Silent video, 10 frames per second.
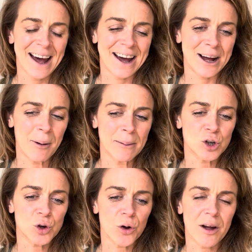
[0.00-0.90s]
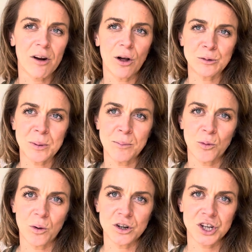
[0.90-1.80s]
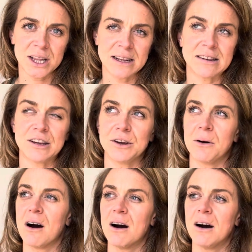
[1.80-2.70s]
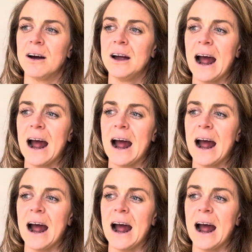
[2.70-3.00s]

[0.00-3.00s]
I'm sure there are lots of people watching this who are